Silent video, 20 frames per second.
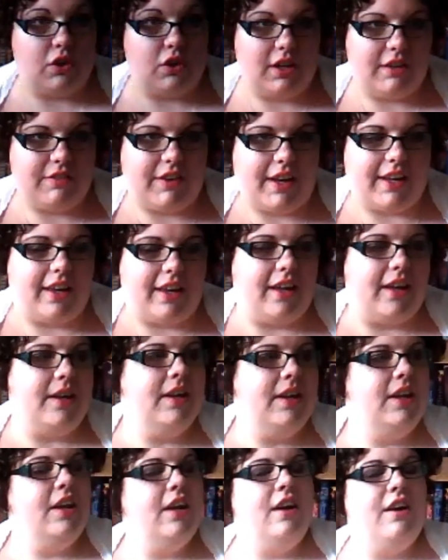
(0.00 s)
a cliffhanger
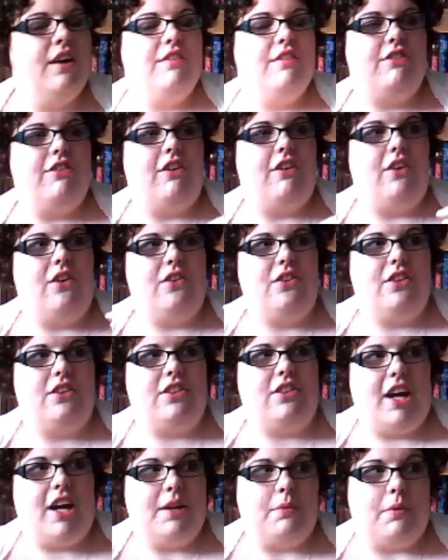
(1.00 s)
for the
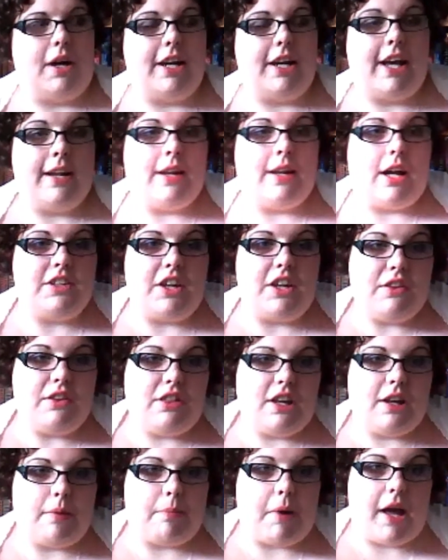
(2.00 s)
third one, and I don't
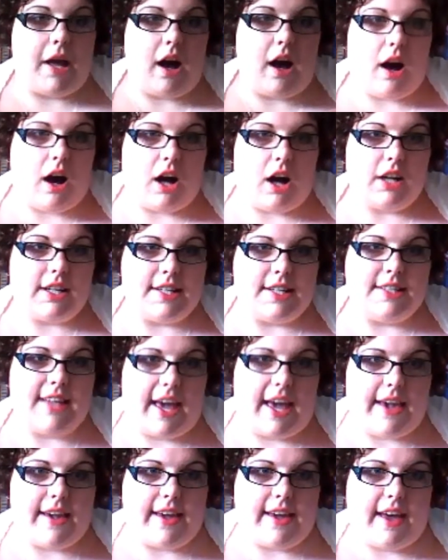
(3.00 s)
think my heart can
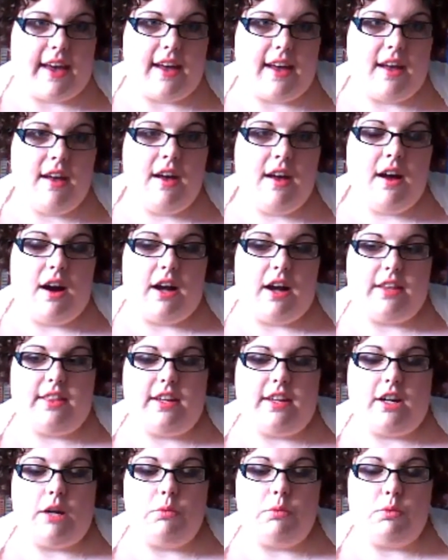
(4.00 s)
take it. I
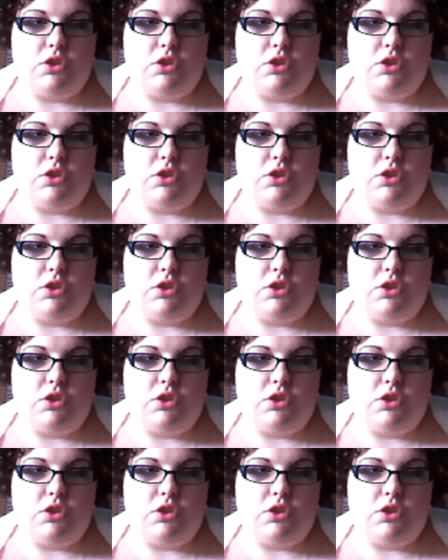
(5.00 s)
think I will